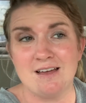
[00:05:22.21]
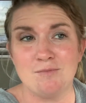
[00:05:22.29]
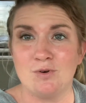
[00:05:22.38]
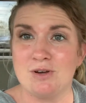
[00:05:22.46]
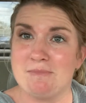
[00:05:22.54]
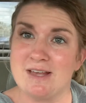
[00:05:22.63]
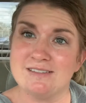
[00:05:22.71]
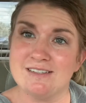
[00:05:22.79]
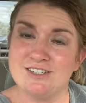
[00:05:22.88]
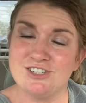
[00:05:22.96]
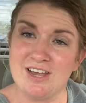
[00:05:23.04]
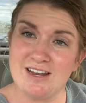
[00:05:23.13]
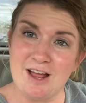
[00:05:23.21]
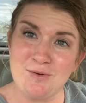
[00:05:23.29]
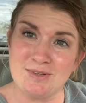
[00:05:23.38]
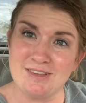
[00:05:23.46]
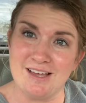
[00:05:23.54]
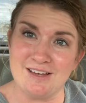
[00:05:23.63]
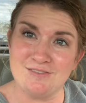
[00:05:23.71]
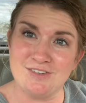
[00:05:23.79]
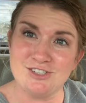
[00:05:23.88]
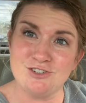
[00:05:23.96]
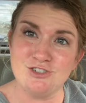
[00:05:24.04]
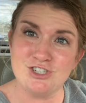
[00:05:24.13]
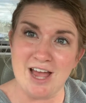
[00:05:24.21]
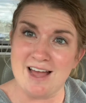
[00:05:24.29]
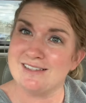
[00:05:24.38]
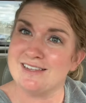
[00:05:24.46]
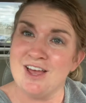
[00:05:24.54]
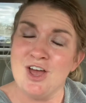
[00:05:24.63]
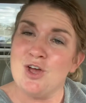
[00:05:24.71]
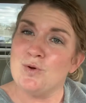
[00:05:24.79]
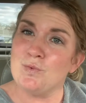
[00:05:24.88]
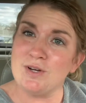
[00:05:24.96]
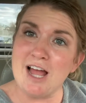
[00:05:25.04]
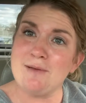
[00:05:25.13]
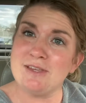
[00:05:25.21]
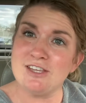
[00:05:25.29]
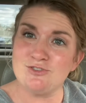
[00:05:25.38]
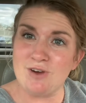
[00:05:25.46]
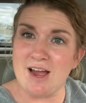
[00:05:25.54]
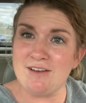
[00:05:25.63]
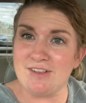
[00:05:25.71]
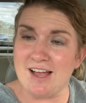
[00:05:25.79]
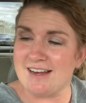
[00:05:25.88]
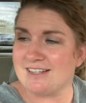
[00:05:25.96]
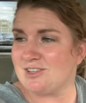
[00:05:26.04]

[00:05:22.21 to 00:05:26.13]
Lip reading: or a message, and I would love to chat when I'm in the drive line.